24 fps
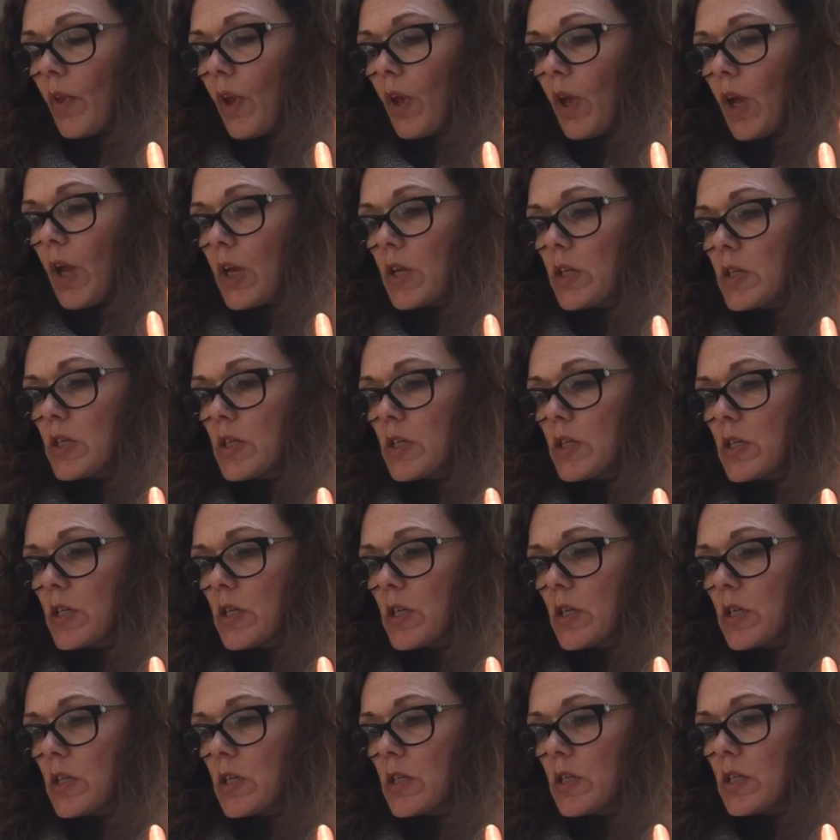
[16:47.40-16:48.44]
And she
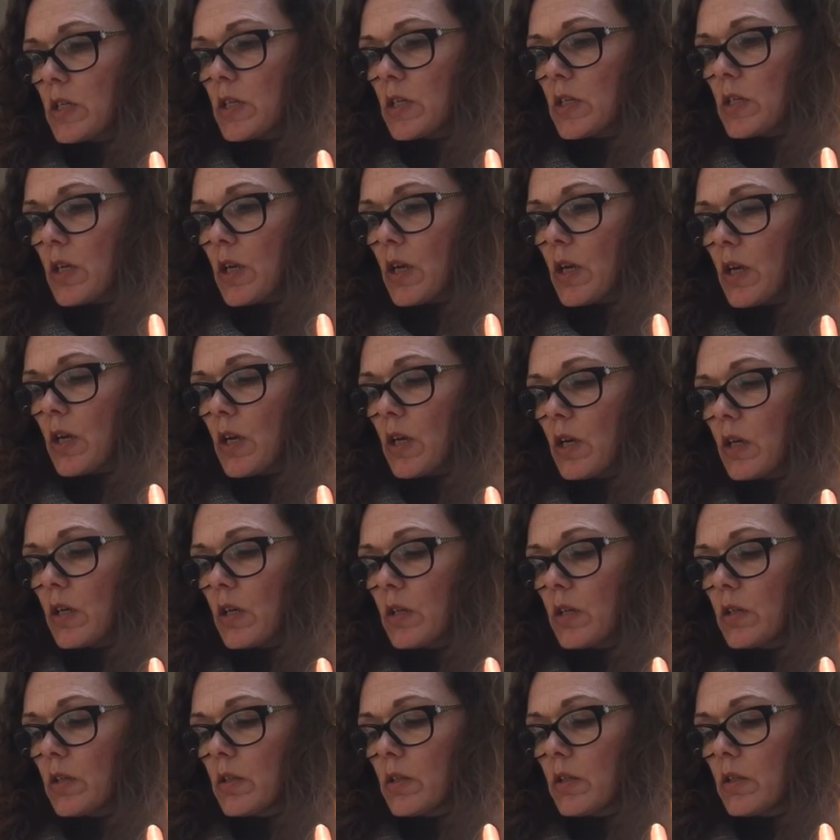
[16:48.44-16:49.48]
is
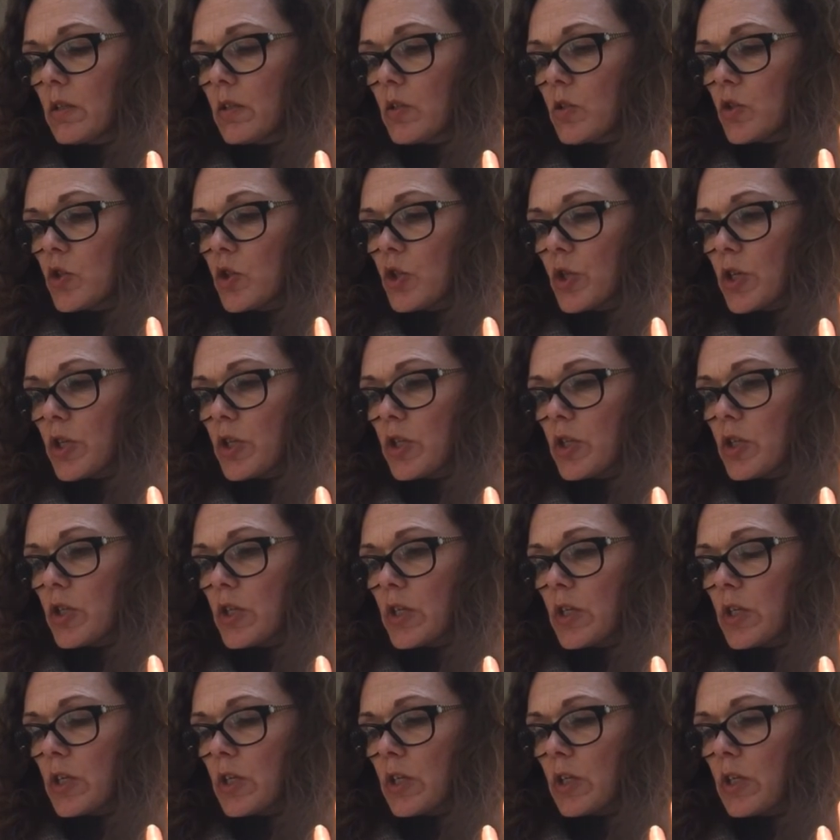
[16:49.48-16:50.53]

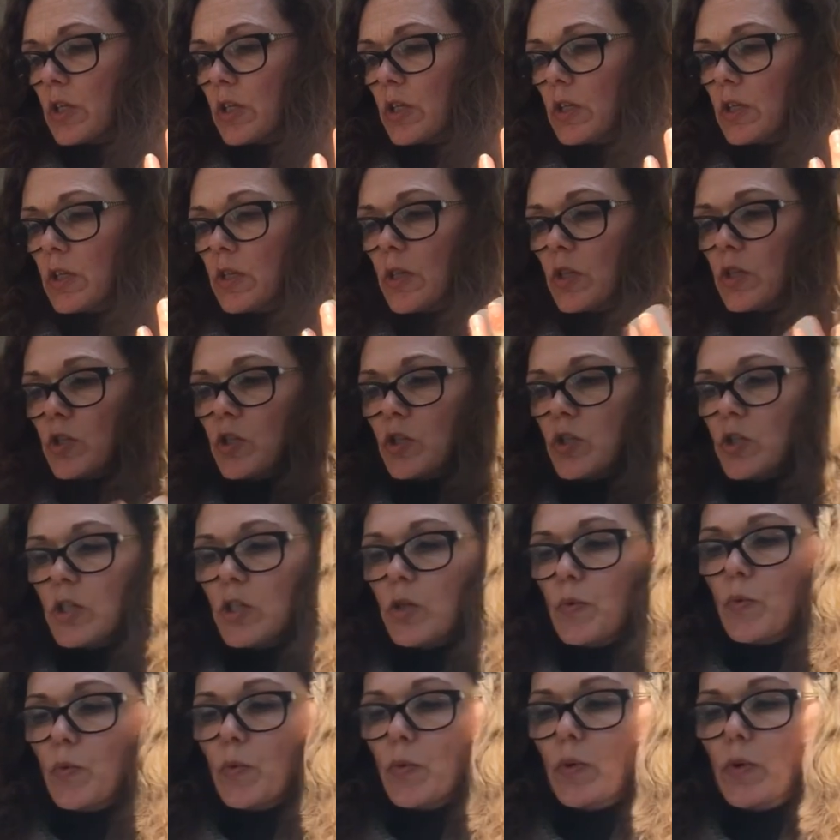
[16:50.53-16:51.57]
trusting that she
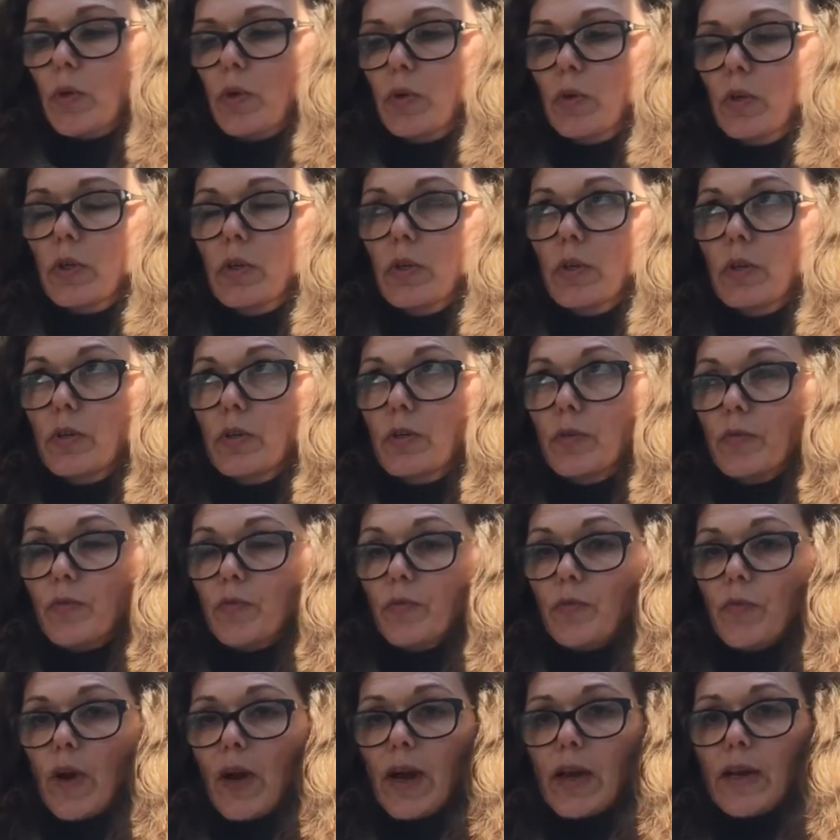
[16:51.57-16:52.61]
will
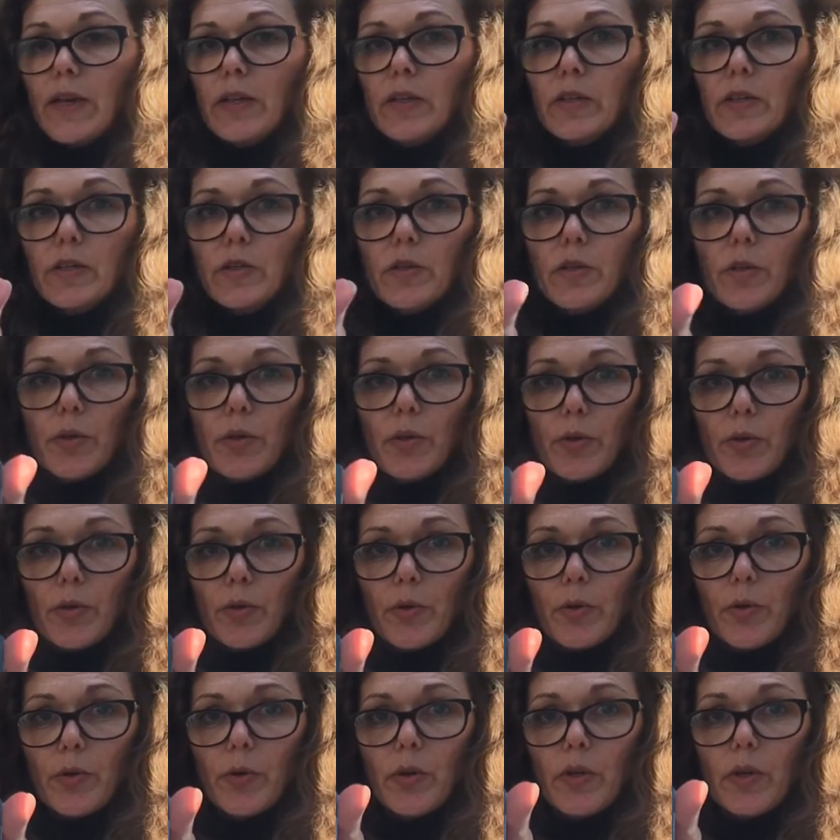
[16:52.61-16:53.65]
find
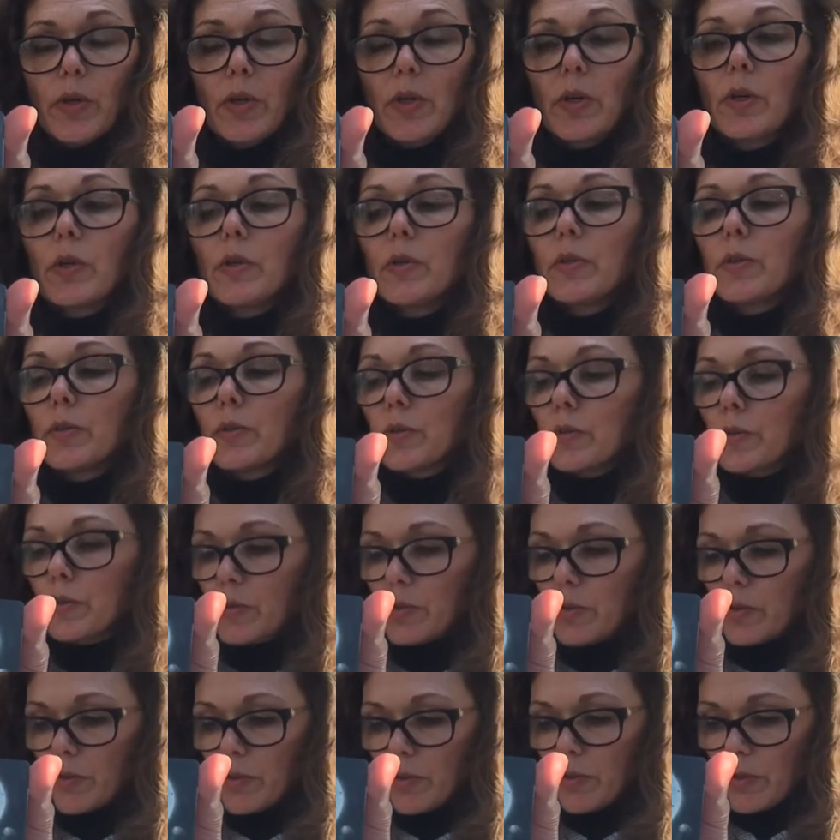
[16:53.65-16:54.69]
her
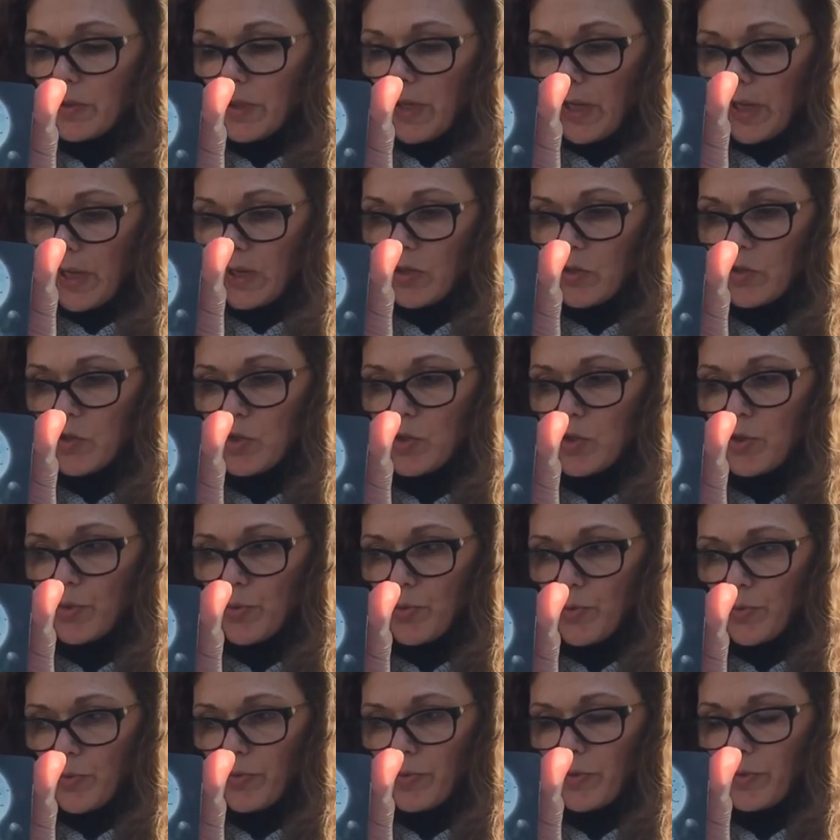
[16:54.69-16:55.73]
inner
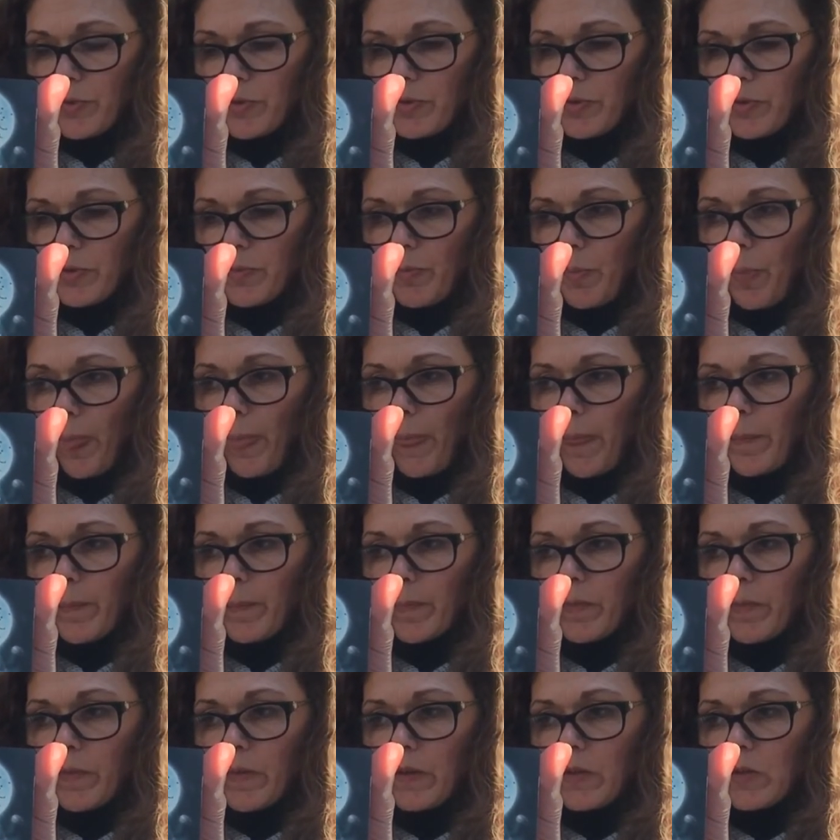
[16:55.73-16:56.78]
truth,
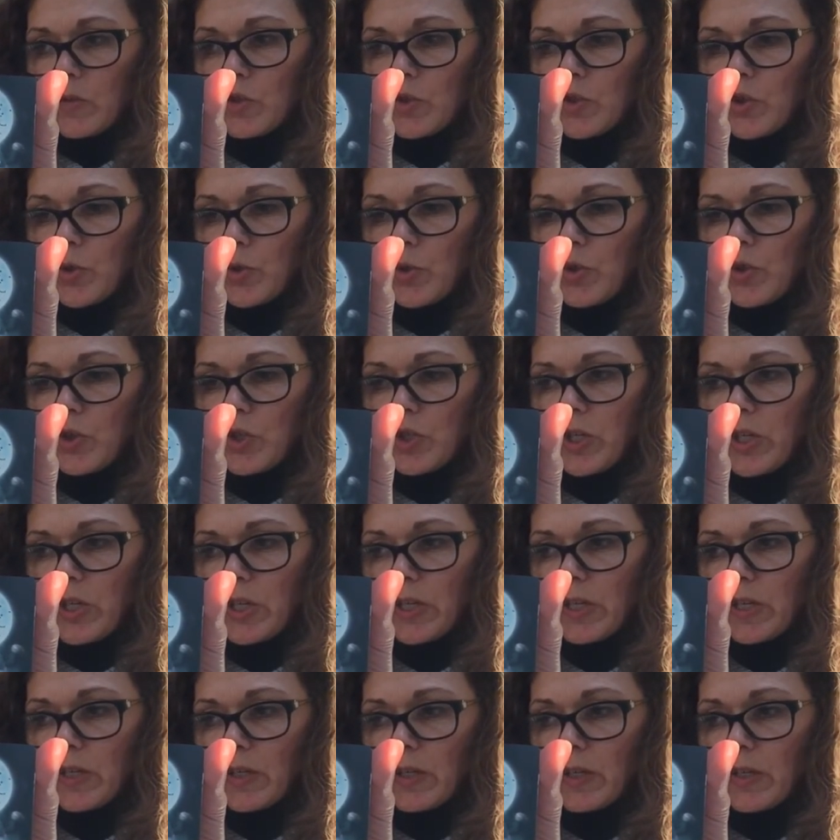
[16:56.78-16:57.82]
so she
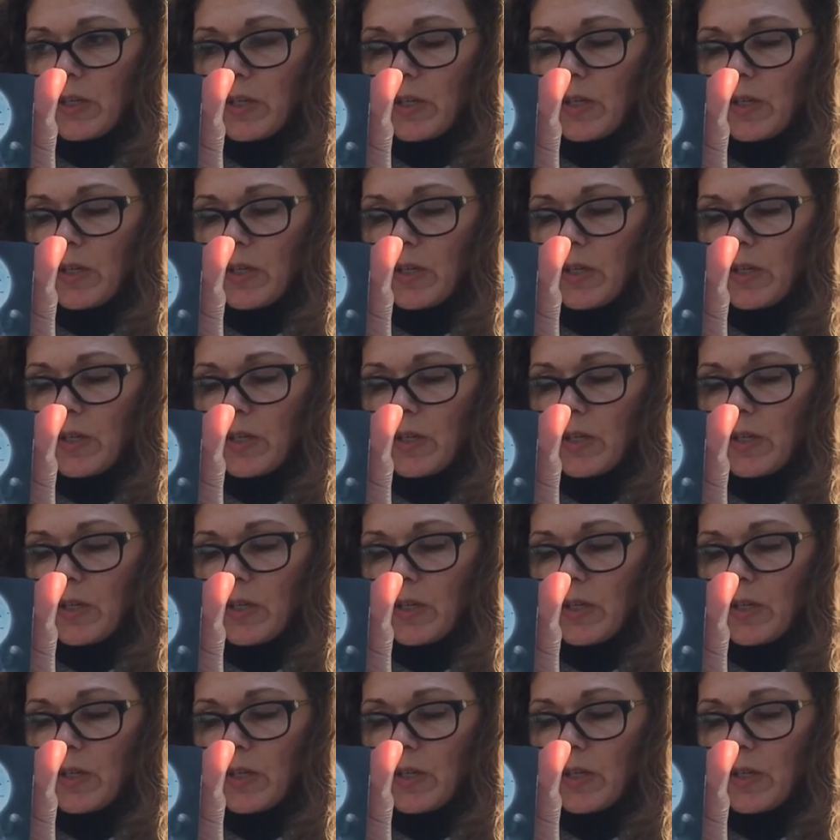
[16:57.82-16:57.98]
can